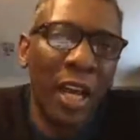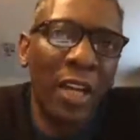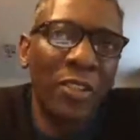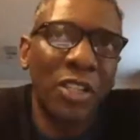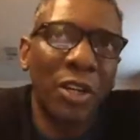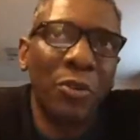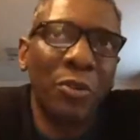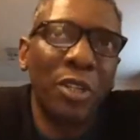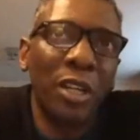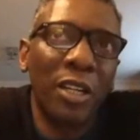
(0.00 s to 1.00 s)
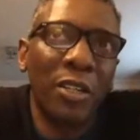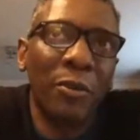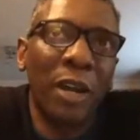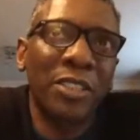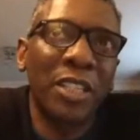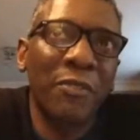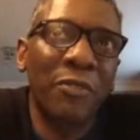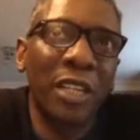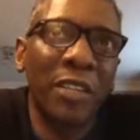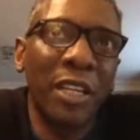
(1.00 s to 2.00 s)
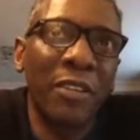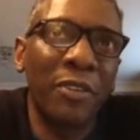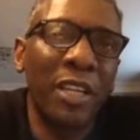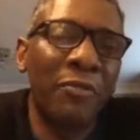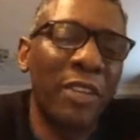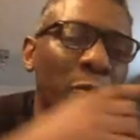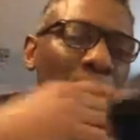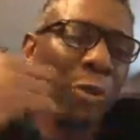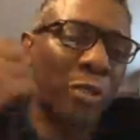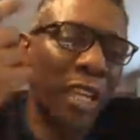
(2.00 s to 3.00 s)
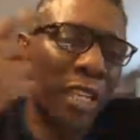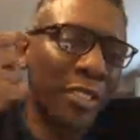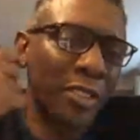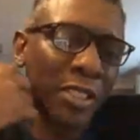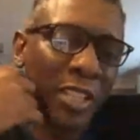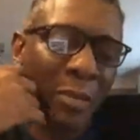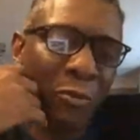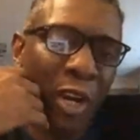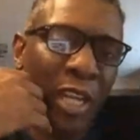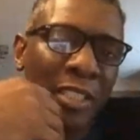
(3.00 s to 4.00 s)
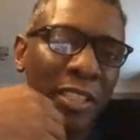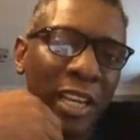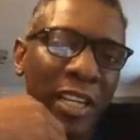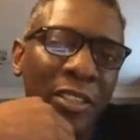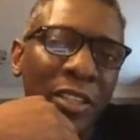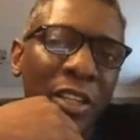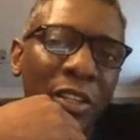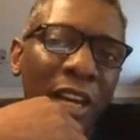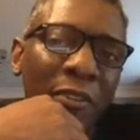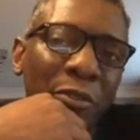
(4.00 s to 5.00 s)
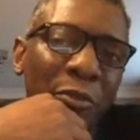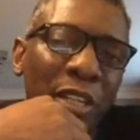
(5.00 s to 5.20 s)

And so you're asking if they will rotate at the same rate. And then you'd have to